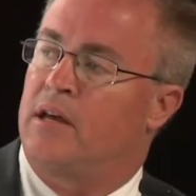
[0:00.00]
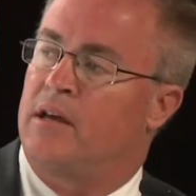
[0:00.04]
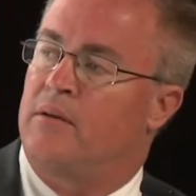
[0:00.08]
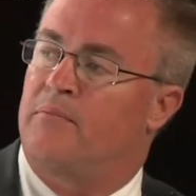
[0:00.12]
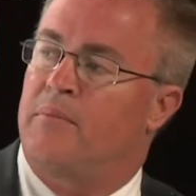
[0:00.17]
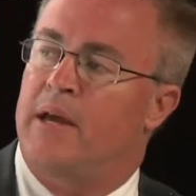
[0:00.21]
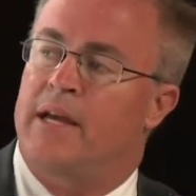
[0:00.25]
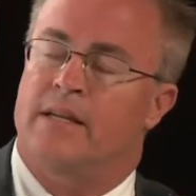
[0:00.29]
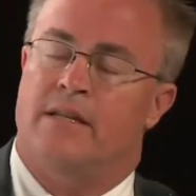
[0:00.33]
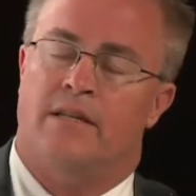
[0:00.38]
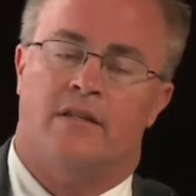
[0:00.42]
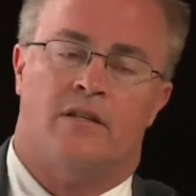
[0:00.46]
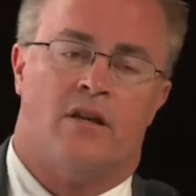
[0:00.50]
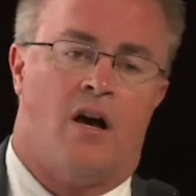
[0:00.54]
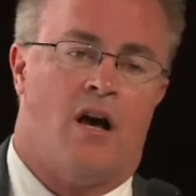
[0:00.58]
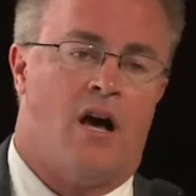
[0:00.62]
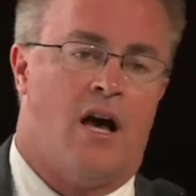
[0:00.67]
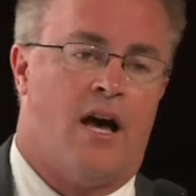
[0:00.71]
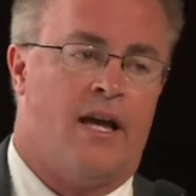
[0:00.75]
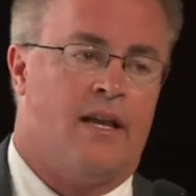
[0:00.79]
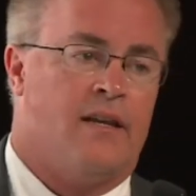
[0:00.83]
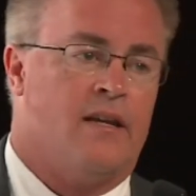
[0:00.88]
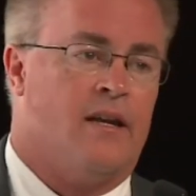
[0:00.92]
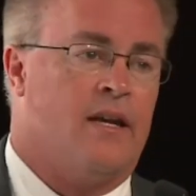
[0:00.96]
based
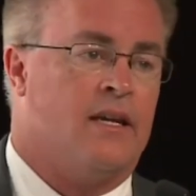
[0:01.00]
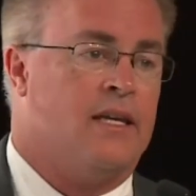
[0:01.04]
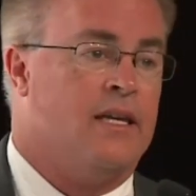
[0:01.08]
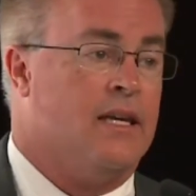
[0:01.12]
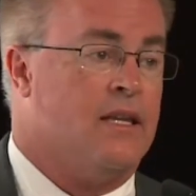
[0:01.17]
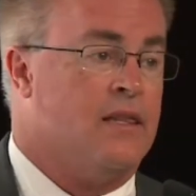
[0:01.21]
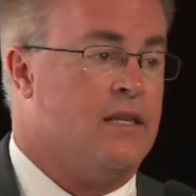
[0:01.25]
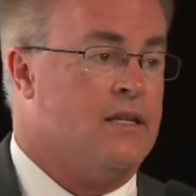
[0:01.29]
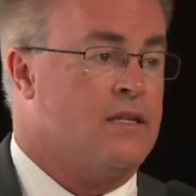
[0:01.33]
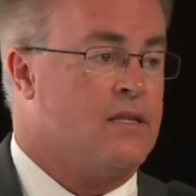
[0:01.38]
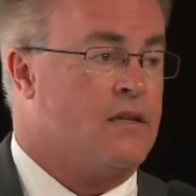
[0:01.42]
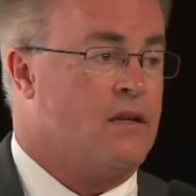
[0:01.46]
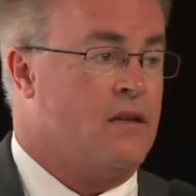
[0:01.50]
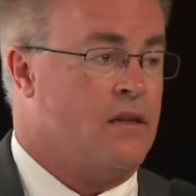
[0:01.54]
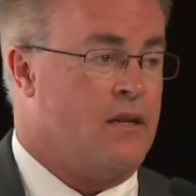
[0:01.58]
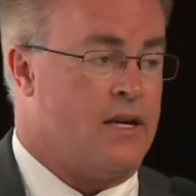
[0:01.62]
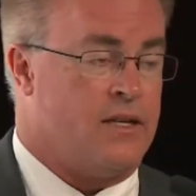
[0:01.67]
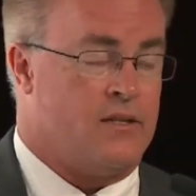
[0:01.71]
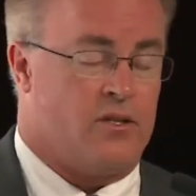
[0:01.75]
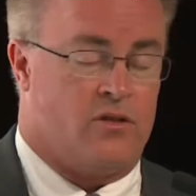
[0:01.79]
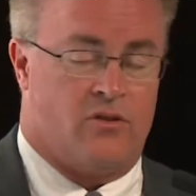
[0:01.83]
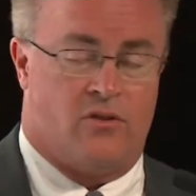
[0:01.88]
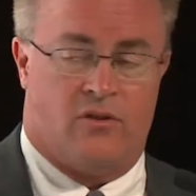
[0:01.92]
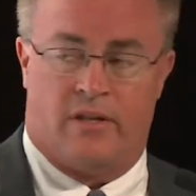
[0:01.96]
on, again, this
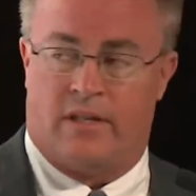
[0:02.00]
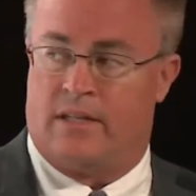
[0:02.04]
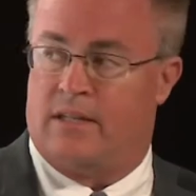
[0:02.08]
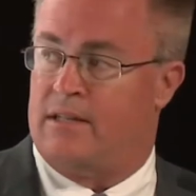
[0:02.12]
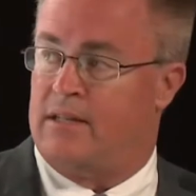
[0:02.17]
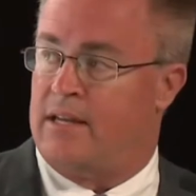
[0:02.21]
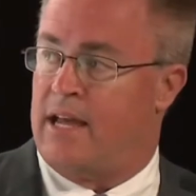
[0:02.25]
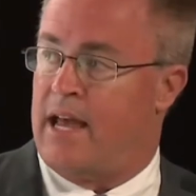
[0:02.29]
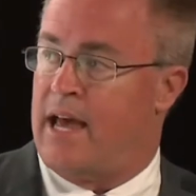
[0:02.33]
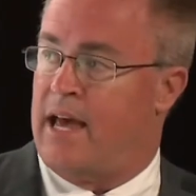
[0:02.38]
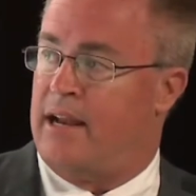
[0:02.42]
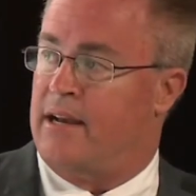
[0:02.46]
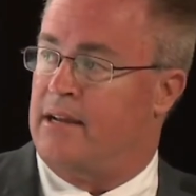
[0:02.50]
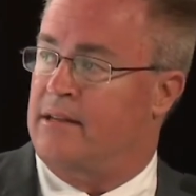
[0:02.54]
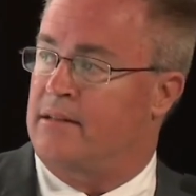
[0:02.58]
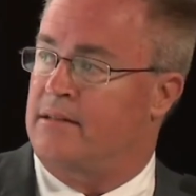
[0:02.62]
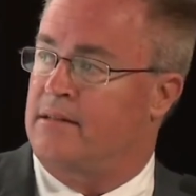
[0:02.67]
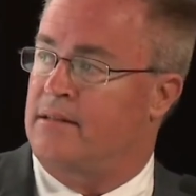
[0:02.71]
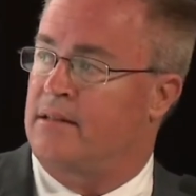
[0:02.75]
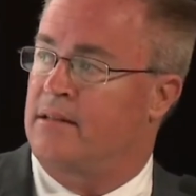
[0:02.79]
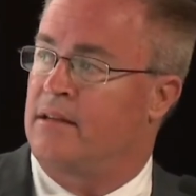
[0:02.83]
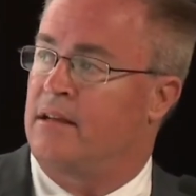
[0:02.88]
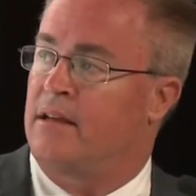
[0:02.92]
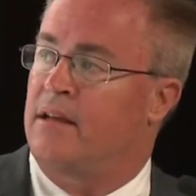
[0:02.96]
clustering
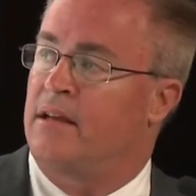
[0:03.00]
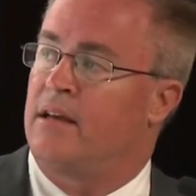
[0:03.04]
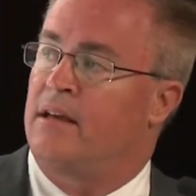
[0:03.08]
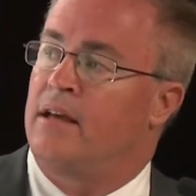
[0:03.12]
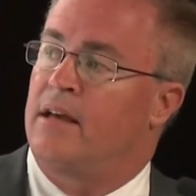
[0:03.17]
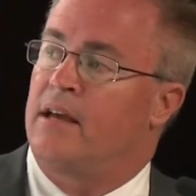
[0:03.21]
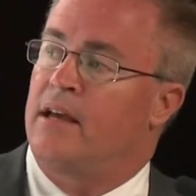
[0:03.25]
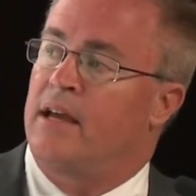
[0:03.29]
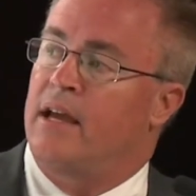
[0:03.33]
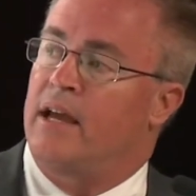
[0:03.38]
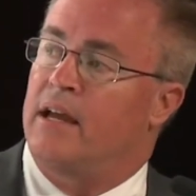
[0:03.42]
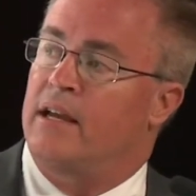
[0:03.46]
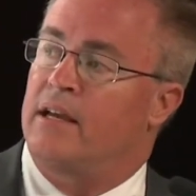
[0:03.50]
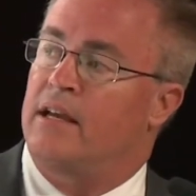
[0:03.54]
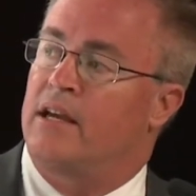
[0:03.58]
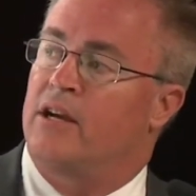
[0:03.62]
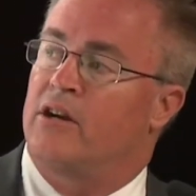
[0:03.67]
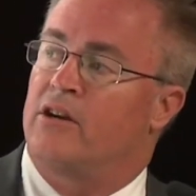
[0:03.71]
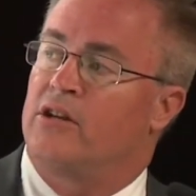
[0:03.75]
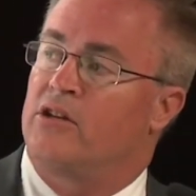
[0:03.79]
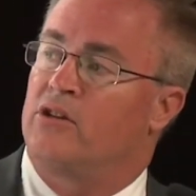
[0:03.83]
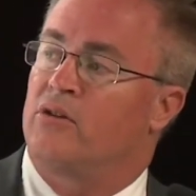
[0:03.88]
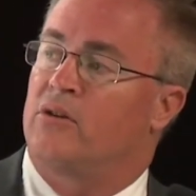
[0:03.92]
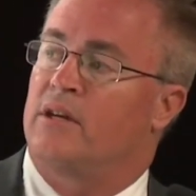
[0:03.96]
status. And here
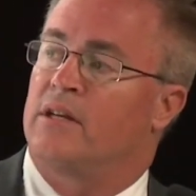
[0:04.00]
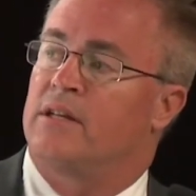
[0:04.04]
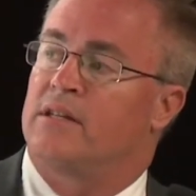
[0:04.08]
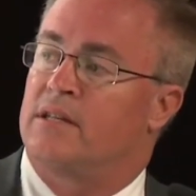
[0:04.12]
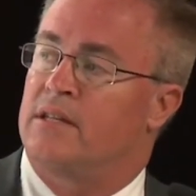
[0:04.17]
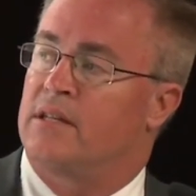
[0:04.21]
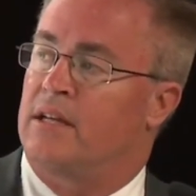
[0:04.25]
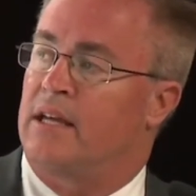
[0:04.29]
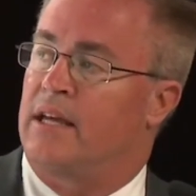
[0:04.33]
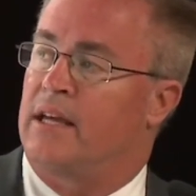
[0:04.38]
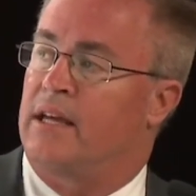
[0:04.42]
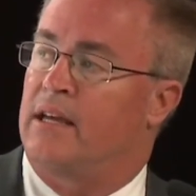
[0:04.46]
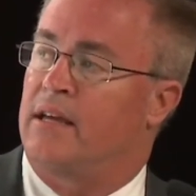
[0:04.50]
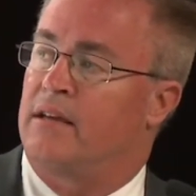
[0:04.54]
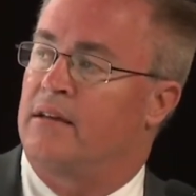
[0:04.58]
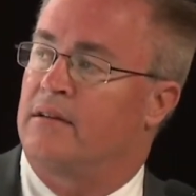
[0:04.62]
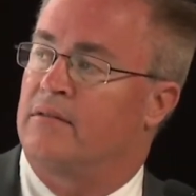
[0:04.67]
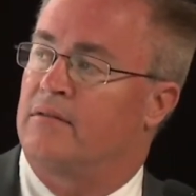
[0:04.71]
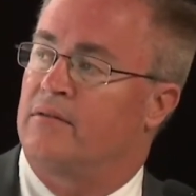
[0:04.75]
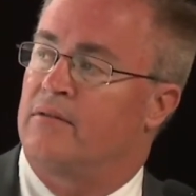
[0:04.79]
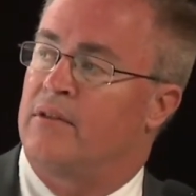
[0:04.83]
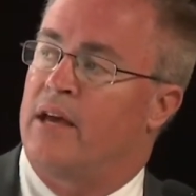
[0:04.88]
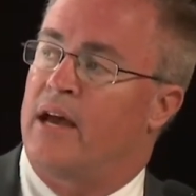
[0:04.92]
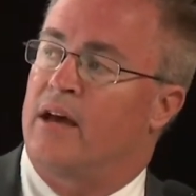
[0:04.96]
you can see
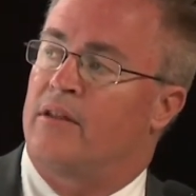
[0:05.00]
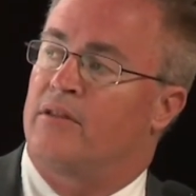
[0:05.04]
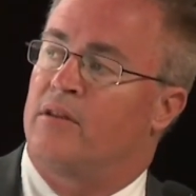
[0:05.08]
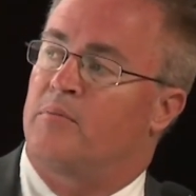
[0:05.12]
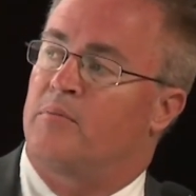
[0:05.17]
that the